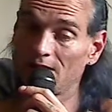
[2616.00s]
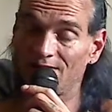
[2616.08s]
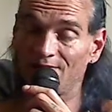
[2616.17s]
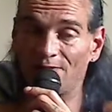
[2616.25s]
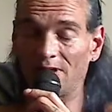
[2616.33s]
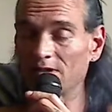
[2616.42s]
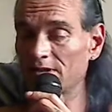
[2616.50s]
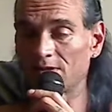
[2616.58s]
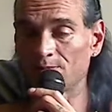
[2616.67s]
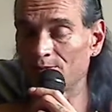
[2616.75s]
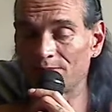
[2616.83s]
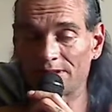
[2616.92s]
I found a
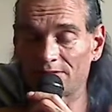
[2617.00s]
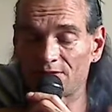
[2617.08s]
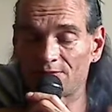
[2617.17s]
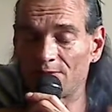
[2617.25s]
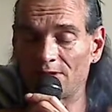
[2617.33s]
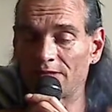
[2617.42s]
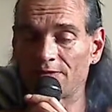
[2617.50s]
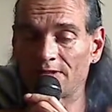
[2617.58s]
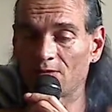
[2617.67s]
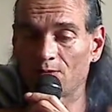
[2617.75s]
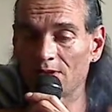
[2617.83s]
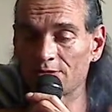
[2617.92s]
couple, but it was the funny
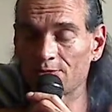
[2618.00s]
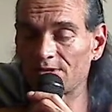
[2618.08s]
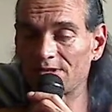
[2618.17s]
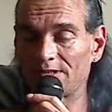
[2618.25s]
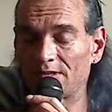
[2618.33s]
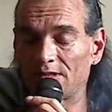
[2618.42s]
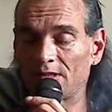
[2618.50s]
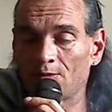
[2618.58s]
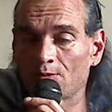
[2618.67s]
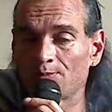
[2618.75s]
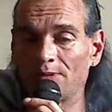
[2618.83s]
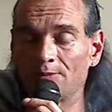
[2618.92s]
thing was they
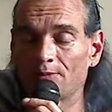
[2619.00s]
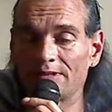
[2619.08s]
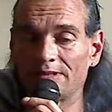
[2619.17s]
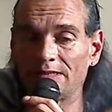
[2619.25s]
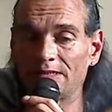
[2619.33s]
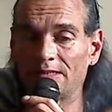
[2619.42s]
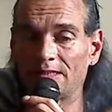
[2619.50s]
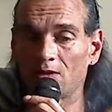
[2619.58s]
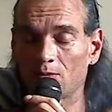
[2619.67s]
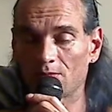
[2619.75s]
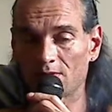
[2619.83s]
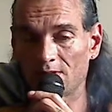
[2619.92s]
were people that needed
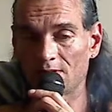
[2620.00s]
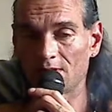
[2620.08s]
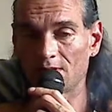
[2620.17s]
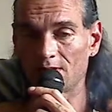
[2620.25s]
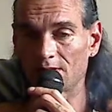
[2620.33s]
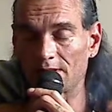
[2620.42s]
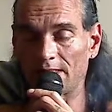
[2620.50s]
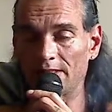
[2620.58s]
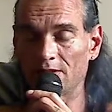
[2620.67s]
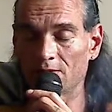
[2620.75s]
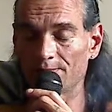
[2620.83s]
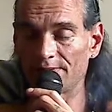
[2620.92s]
help, got
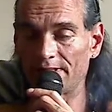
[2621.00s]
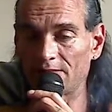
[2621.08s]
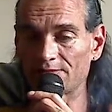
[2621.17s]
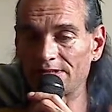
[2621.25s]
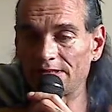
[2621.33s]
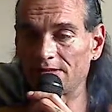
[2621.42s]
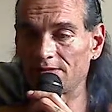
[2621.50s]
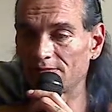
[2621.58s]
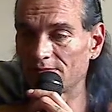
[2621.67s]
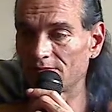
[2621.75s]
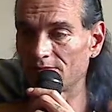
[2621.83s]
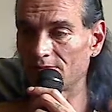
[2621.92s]
help, and that was it.
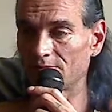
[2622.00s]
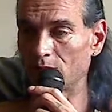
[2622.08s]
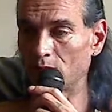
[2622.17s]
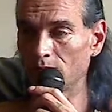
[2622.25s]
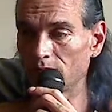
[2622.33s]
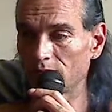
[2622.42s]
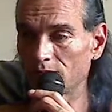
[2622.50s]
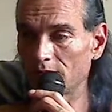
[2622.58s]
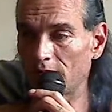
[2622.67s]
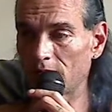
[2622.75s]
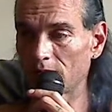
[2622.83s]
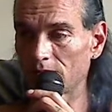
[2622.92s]
Boom,
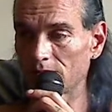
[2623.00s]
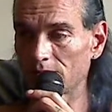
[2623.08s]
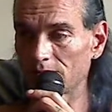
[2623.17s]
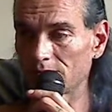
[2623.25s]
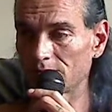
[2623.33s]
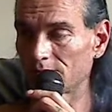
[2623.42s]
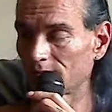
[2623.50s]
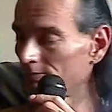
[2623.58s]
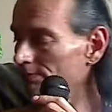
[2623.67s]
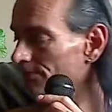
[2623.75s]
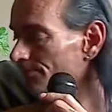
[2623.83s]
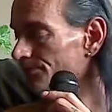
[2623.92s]
gone.
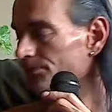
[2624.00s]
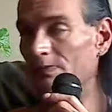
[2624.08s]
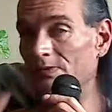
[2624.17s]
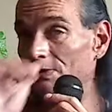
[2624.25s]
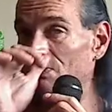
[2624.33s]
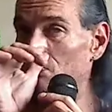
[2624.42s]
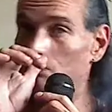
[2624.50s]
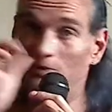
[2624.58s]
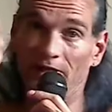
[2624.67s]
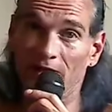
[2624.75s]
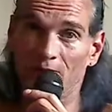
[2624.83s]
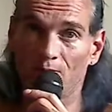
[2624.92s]
So,
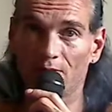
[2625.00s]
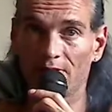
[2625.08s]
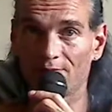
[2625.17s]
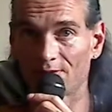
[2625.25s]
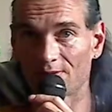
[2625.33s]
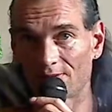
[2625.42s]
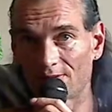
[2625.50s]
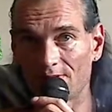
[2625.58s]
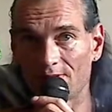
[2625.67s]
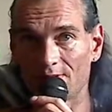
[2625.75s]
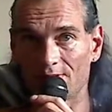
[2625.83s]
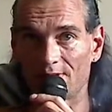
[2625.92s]
whatever.
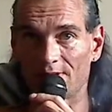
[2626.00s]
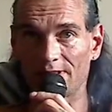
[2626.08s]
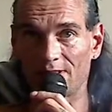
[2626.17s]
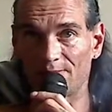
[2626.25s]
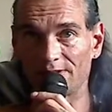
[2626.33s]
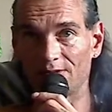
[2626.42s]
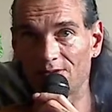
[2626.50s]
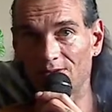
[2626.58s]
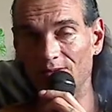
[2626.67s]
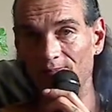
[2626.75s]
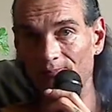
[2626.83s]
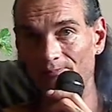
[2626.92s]
I got my dog.